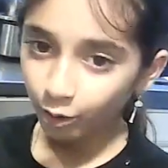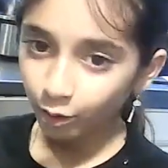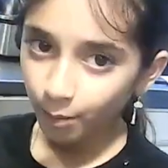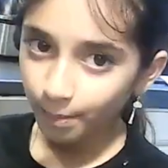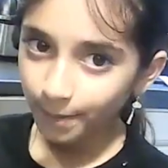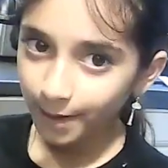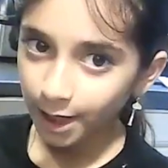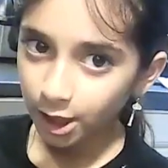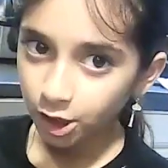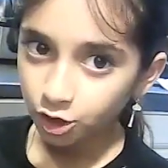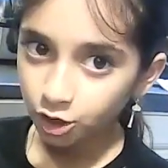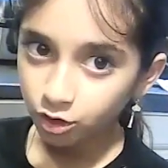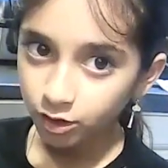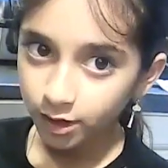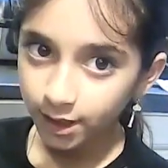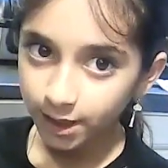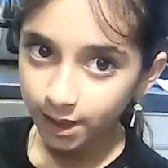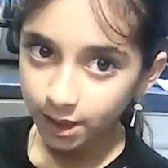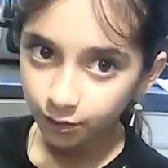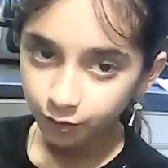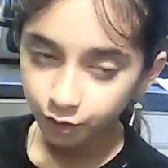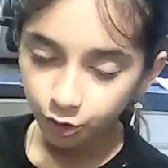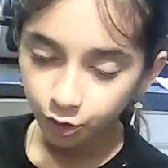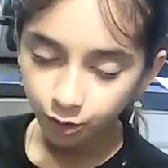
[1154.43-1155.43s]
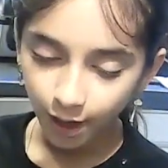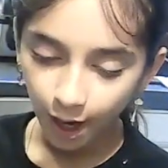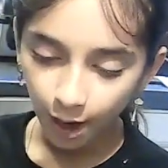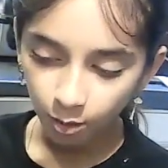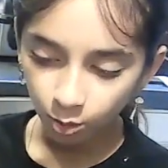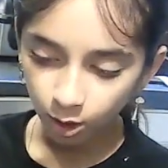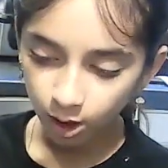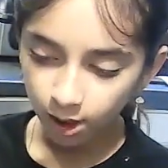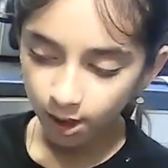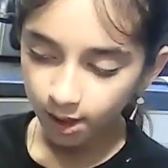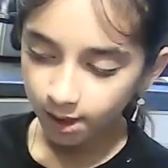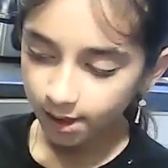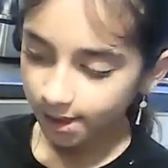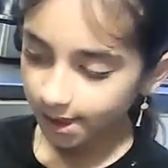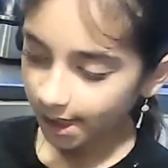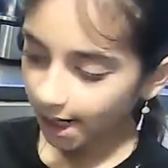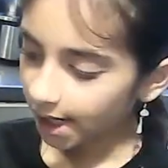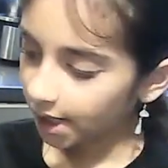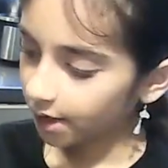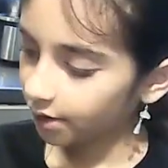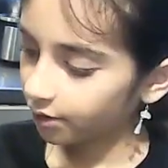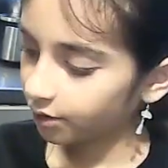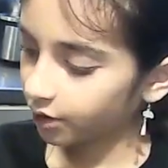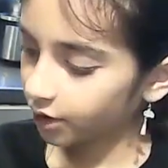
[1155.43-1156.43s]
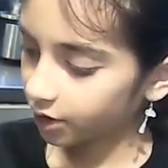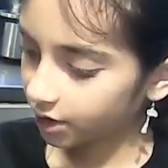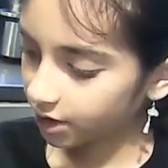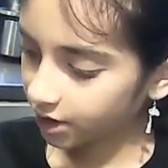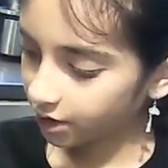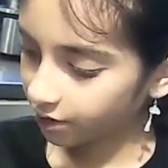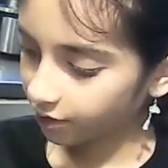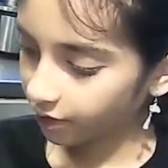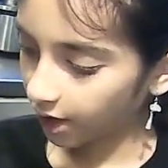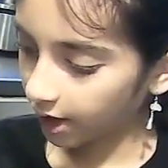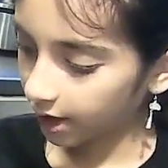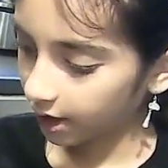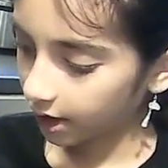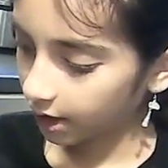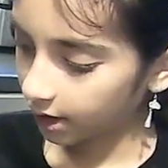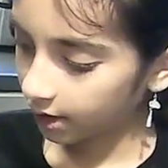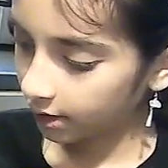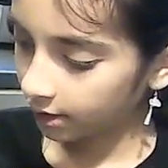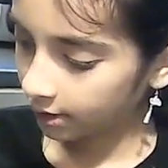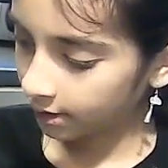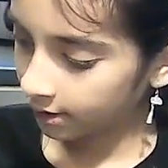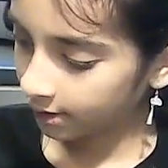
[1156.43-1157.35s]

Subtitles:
It will be a treat if you get one inside of your survey.